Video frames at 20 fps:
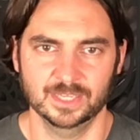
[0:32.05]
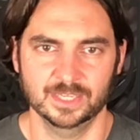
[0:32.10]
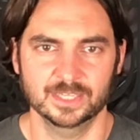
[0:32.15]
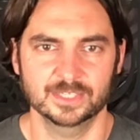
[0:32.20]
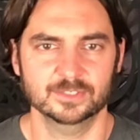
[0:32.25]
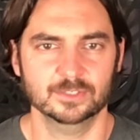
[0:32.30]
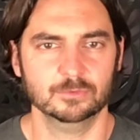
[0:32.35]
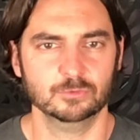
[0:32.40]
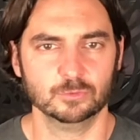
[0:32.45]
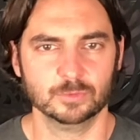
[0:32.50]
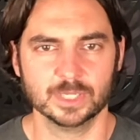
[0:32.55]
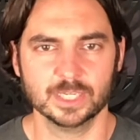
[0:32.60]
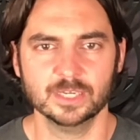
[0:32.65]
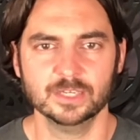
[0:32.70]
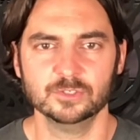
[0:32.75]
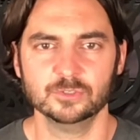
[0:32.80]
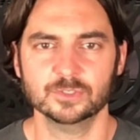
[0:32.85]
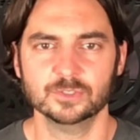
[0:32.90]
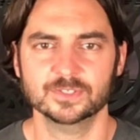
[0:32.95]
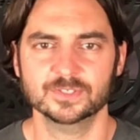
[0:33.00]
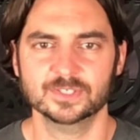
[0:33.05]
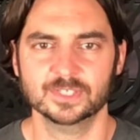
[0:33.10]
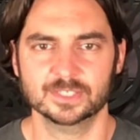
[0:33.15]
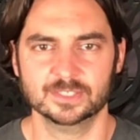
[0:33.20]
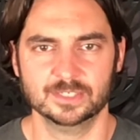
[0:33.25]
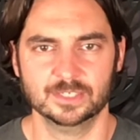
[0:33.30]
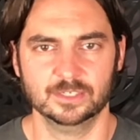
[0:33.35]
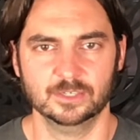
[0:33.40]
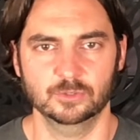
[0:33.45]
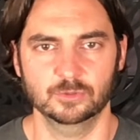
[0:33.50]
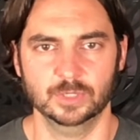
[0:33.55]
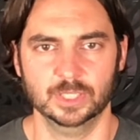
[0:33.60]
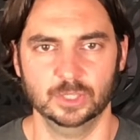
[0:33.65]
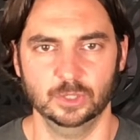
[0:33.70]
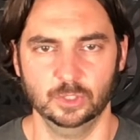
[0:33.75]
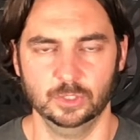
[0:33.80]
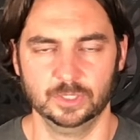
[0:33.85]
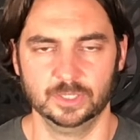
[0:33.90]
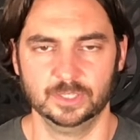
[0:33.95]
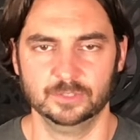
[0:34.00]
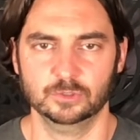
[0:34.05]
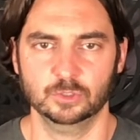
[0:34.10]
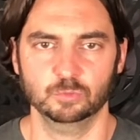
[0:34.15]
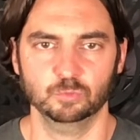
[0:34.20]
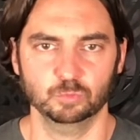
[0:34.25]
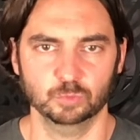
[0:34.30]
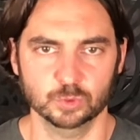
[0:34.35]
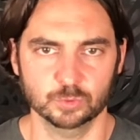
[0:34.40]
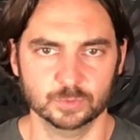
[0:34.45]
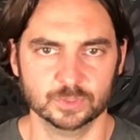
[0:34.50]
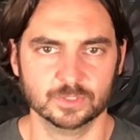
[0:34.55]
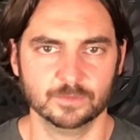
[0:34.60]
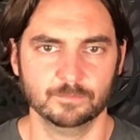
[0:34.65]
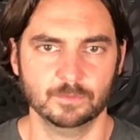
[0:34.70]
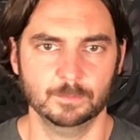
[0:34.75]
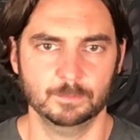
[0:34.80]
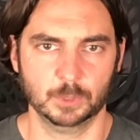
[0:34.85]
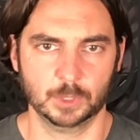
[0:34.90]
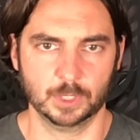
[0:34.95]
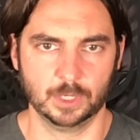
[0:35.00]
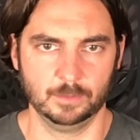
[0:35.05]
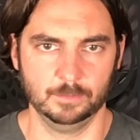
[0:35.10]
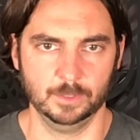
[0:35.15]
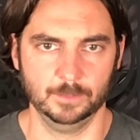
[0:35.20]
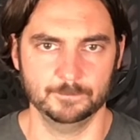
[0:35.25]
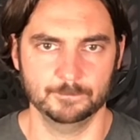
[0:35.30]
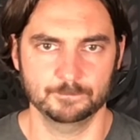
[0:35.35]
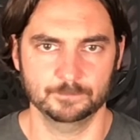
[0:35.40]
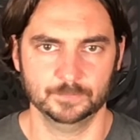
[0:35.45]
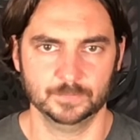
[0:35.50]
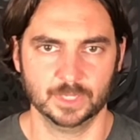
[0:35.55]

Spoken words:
It's a 360-degree look at the roots of the problem